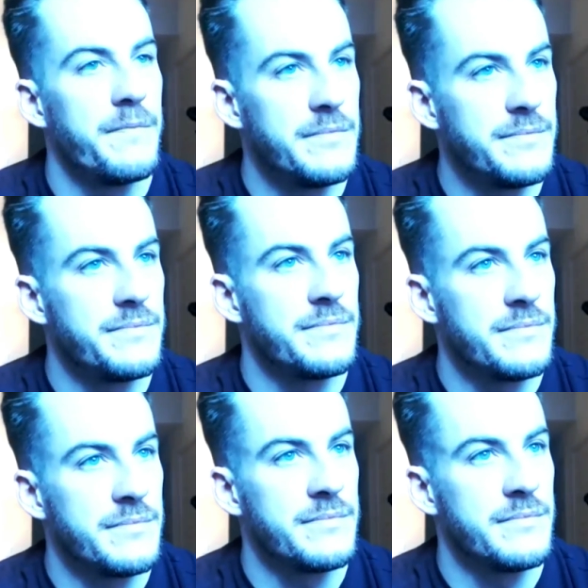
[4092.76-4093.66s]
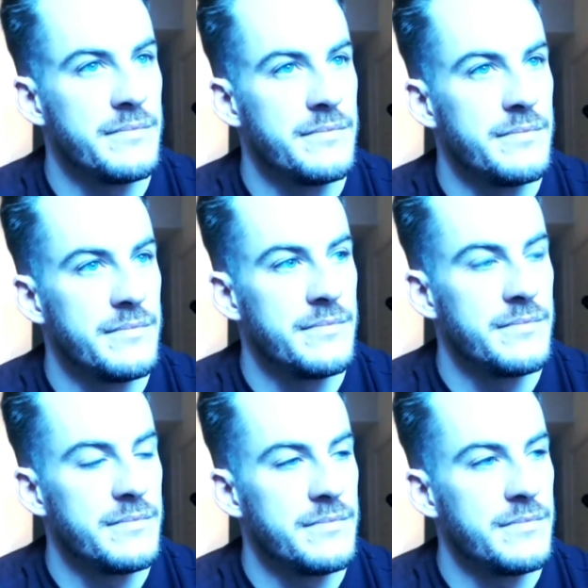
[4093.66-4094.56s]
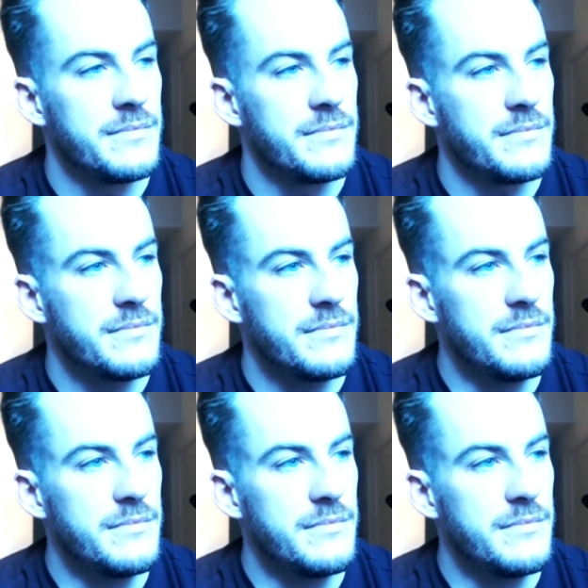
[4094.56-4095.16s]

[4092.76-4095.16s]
Right. So you don't have to